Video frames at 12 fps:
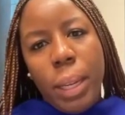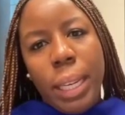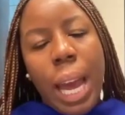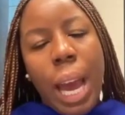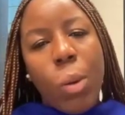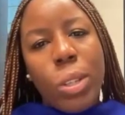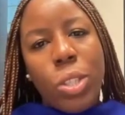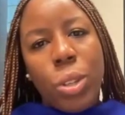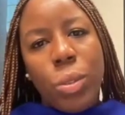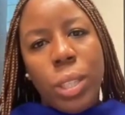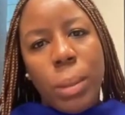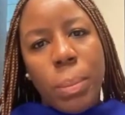and how it
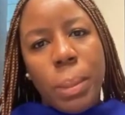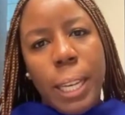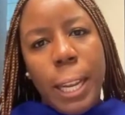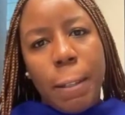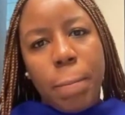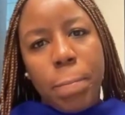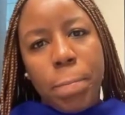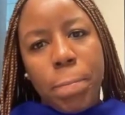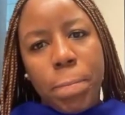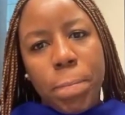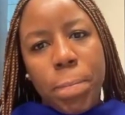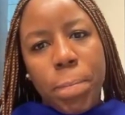shows up today.
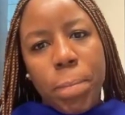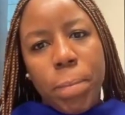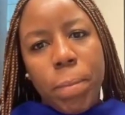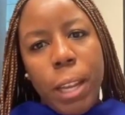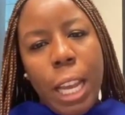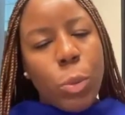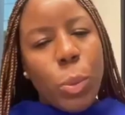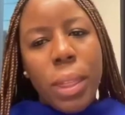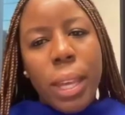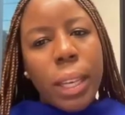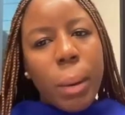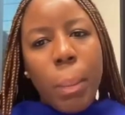As we
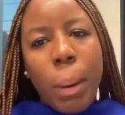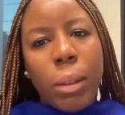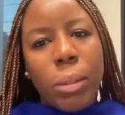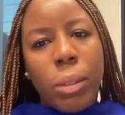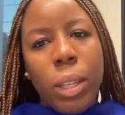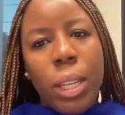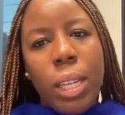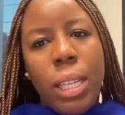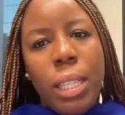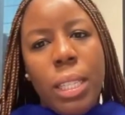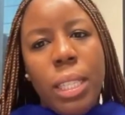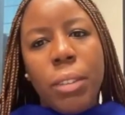think about
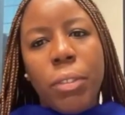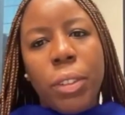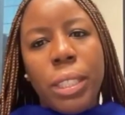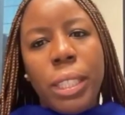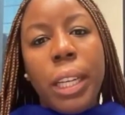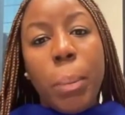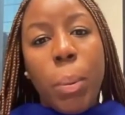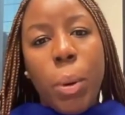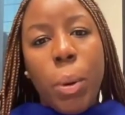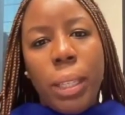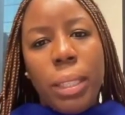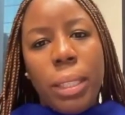different data
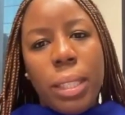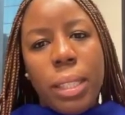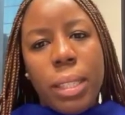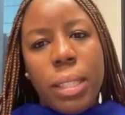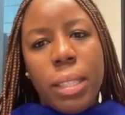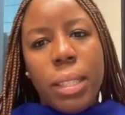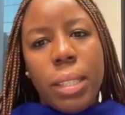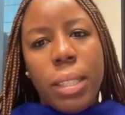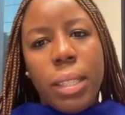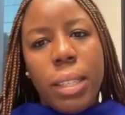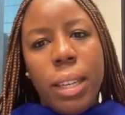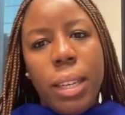points
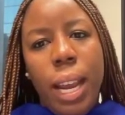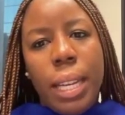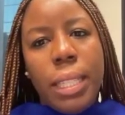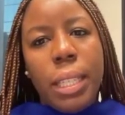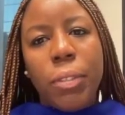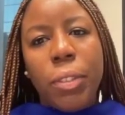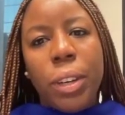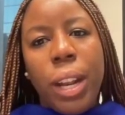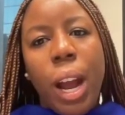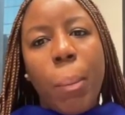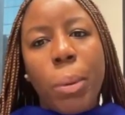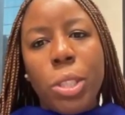and different
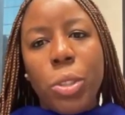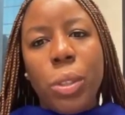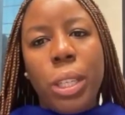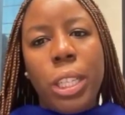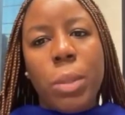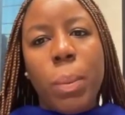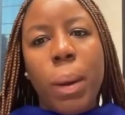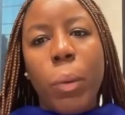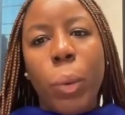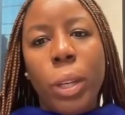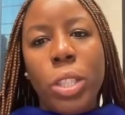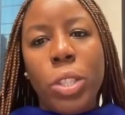opportunities by
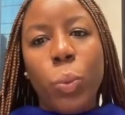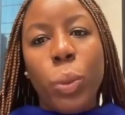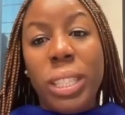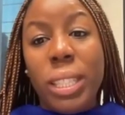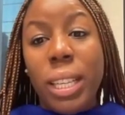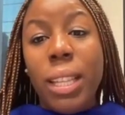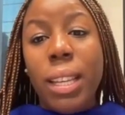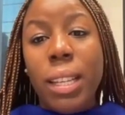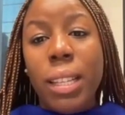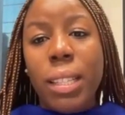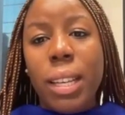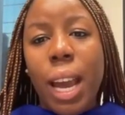which we see
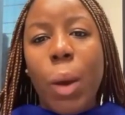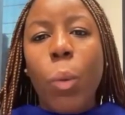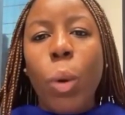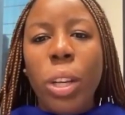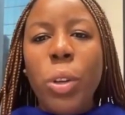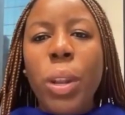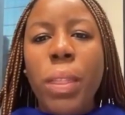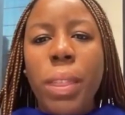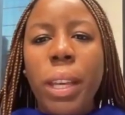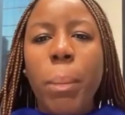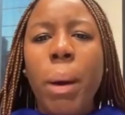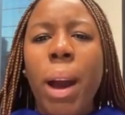this, I want you to
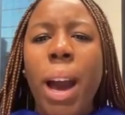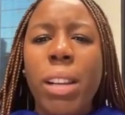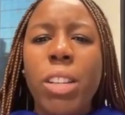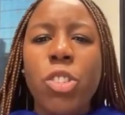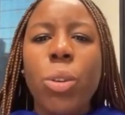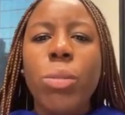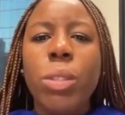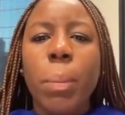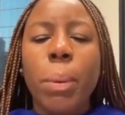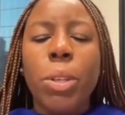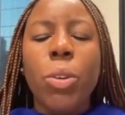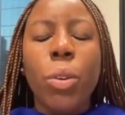think about how this shows
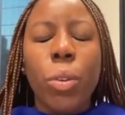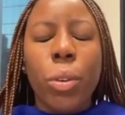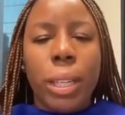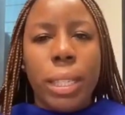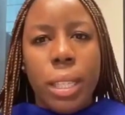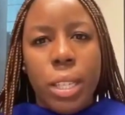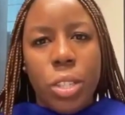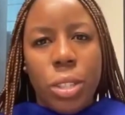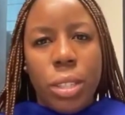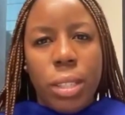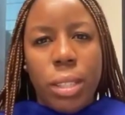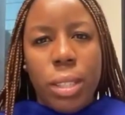up in your
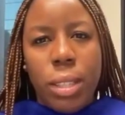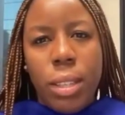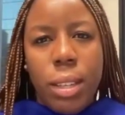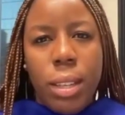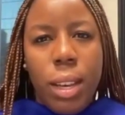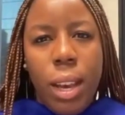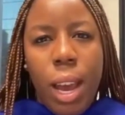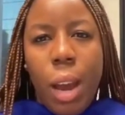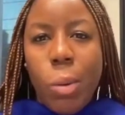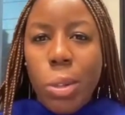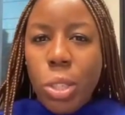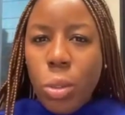organizations,
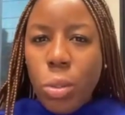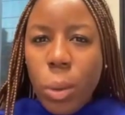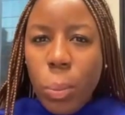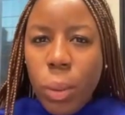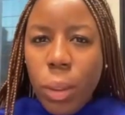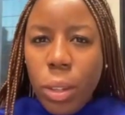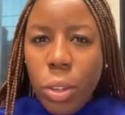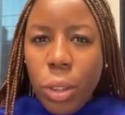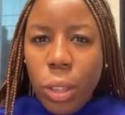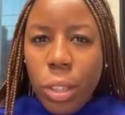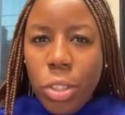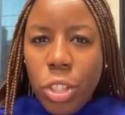how it shows up within your
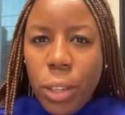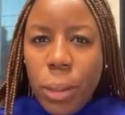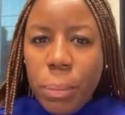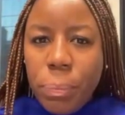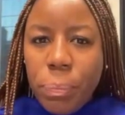leadership.